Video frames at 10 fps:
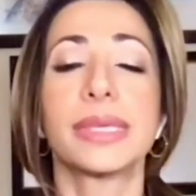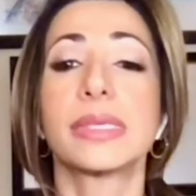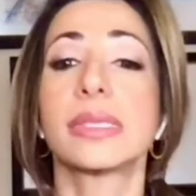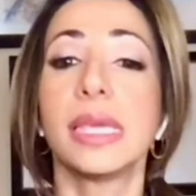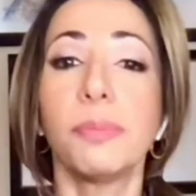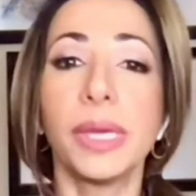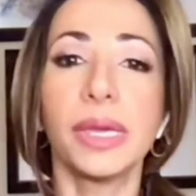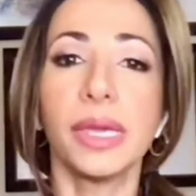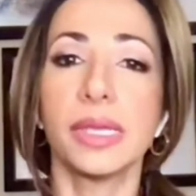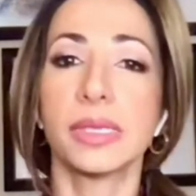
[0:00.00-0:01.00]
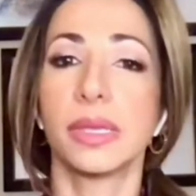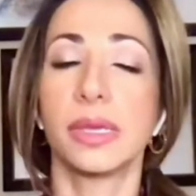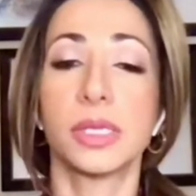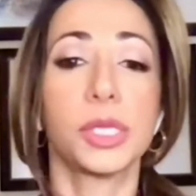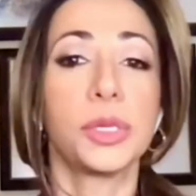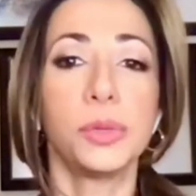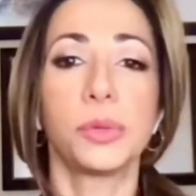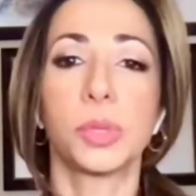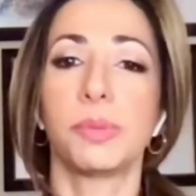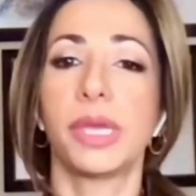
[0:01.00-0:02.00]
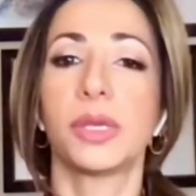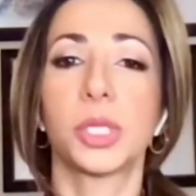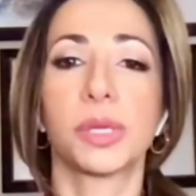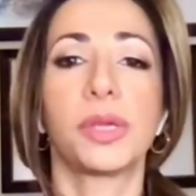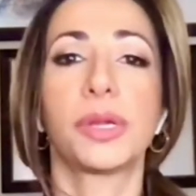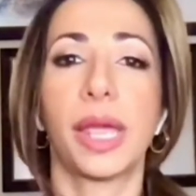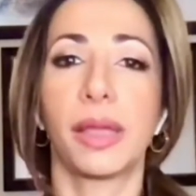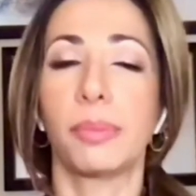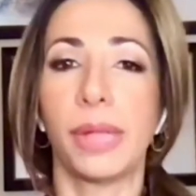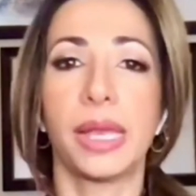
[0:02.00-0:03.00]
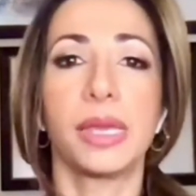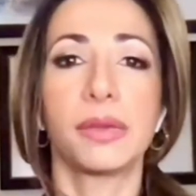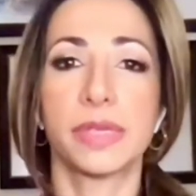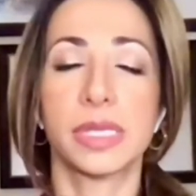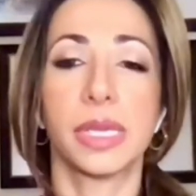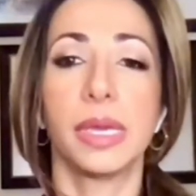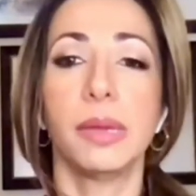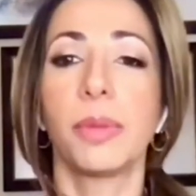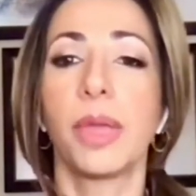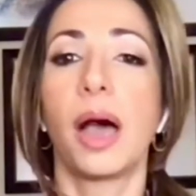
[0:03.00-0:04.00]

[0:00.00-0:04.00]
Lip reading: Sleeping is huge, making sure that you're getting plenty of sleep,